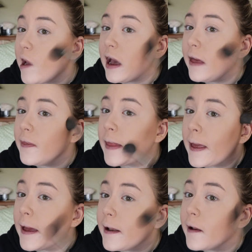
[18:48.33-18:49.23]
And
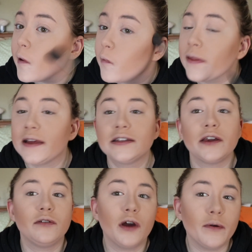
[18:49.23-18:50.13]
then when they tell
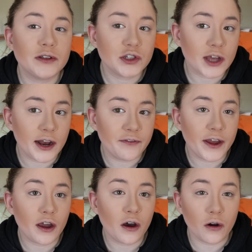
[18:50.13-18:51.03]
you no, it's just kind of
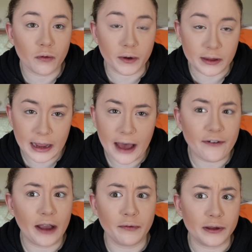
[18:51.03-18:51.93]
like, oh, really? Have
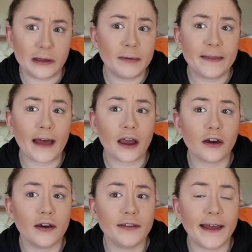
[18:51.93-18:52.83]
I really been that
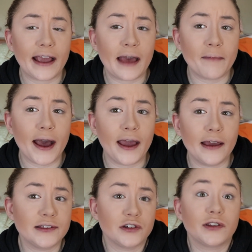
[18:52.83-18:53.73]
good? Like,
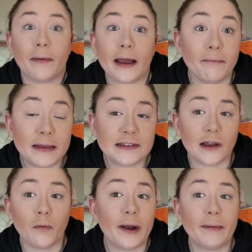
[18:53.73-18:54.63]
is there something I'm
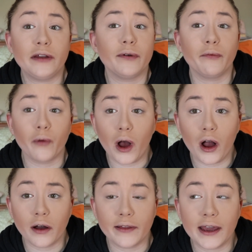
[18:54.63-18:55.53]
missing? What am I doing
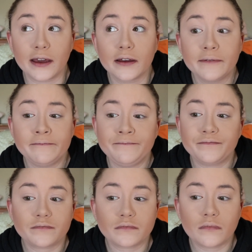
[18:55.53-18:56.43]
wrong? Like,
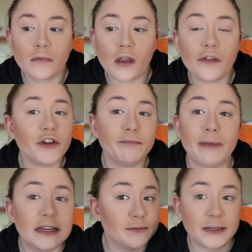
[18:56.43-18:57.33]
there
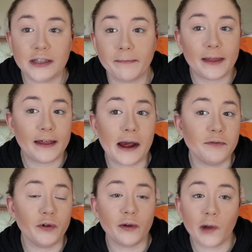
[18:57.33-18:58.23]
must be something that I'm
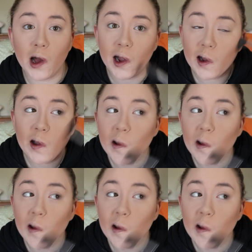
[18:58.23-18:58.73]
doing wrong.